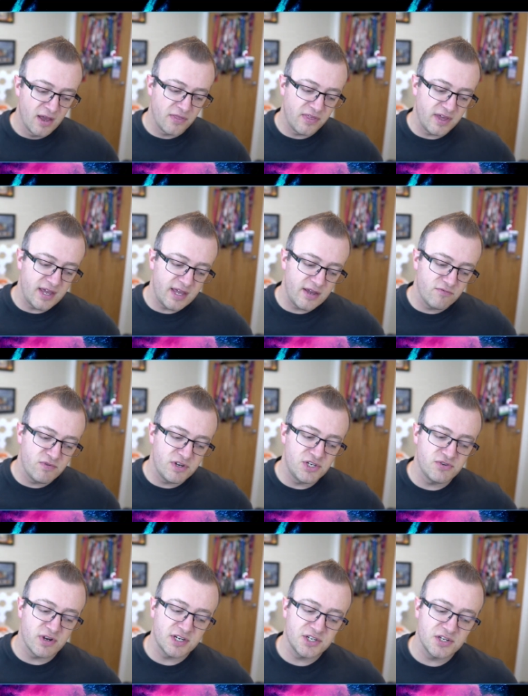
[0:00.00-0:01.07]
The
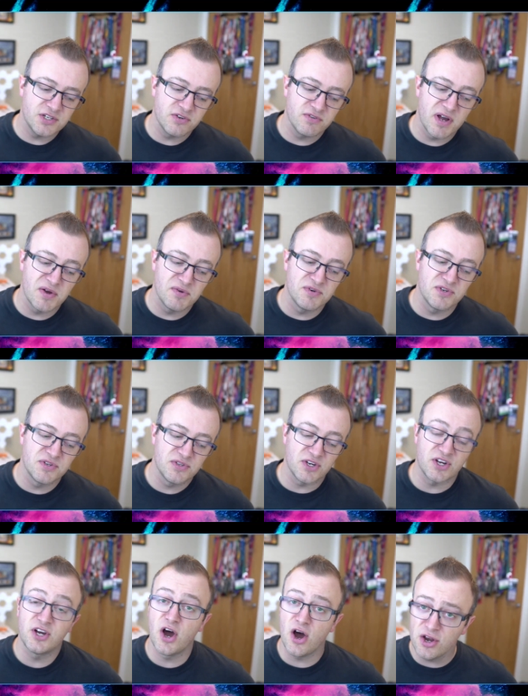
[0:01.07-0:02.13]
restrictions around the
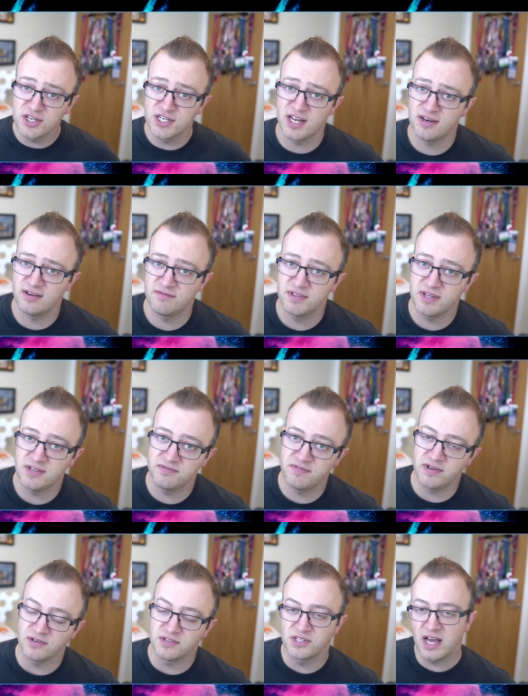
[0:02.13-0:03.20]
content of these
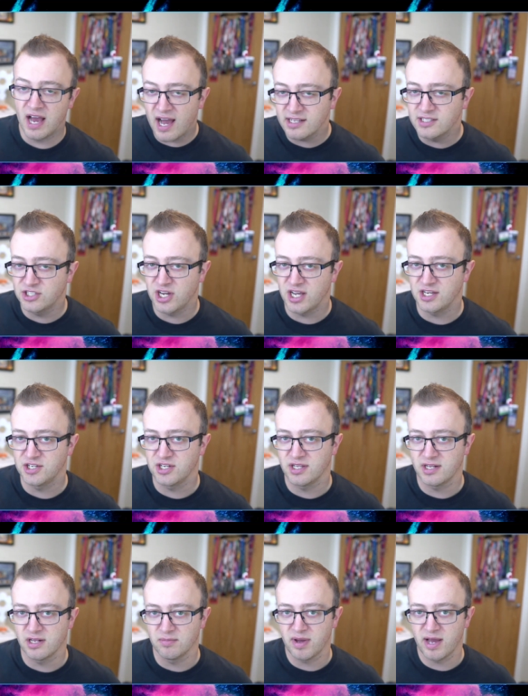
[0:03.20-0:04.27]
fields has changed a
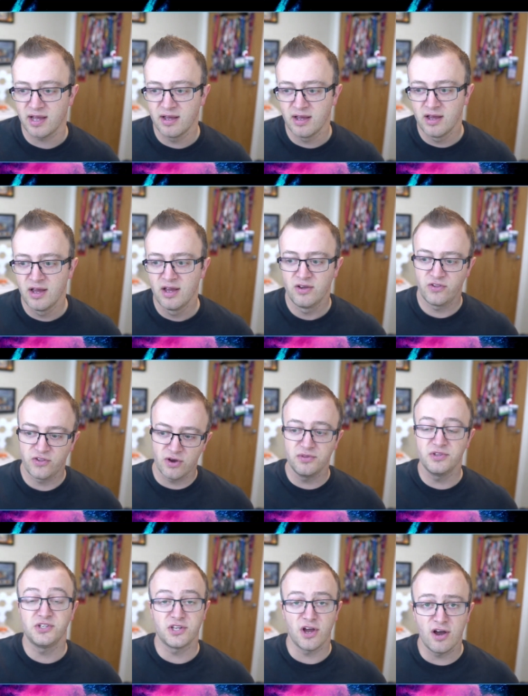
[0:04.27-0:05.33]
little bit. So
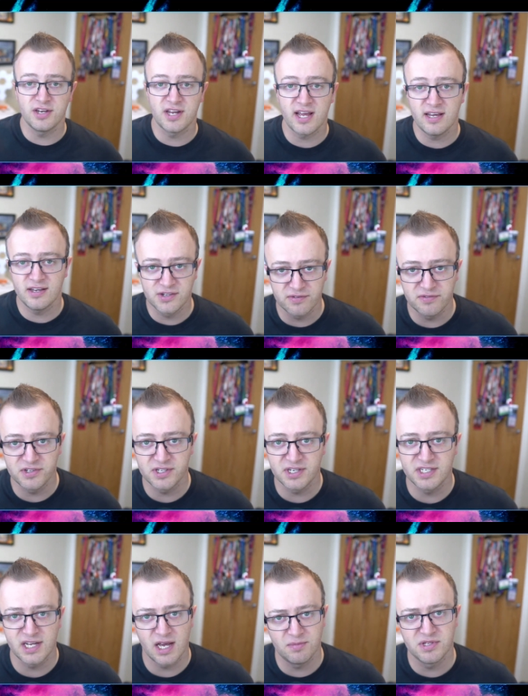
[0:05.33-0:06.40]
the start date is obviously a
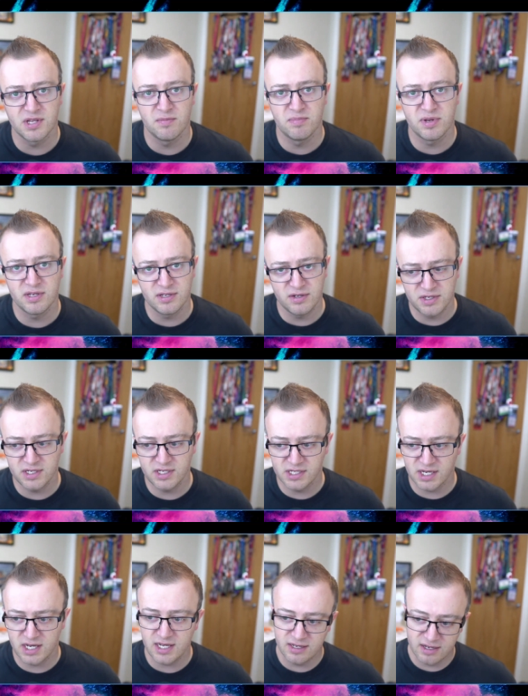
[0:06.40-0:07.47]
timestamp in
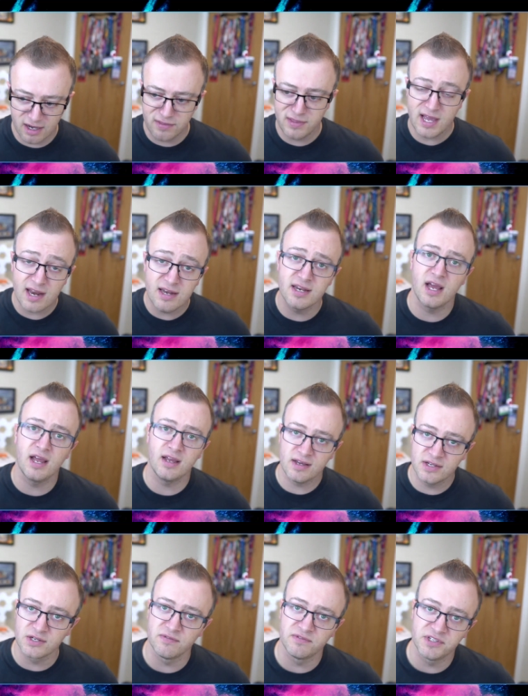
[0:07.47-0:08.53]
UTC, and the end date
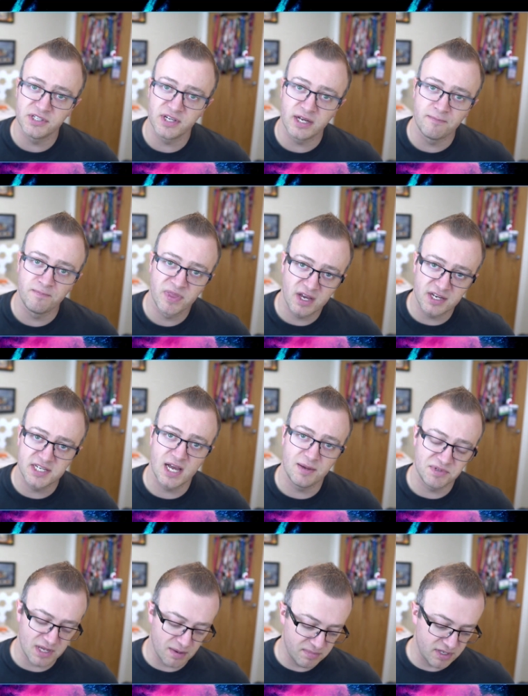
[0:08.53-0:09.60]
is obviously a
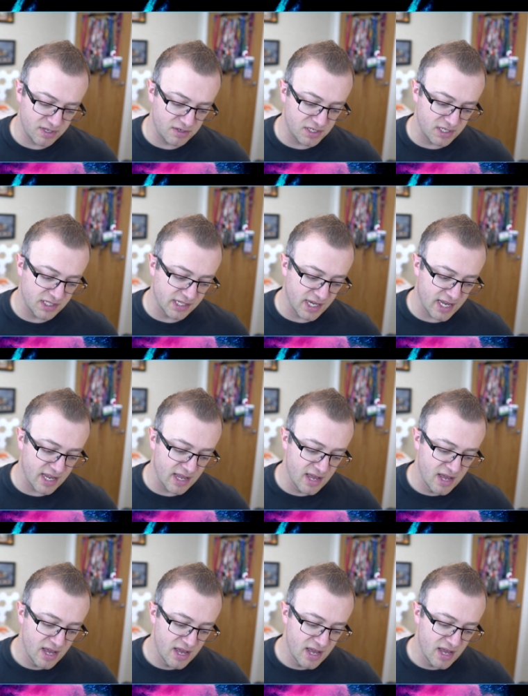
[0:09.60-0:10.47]
timestamp in UTC.